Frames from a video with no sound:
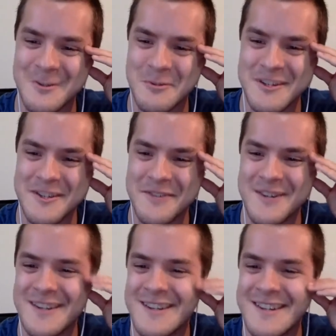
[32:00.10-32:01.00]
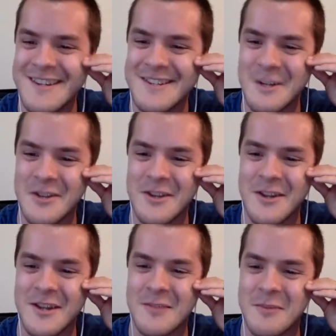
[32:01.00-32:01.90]
bit different? Is there anything
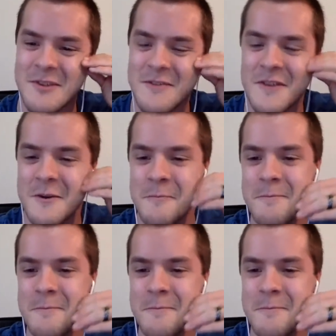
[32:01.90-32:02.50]
like specific?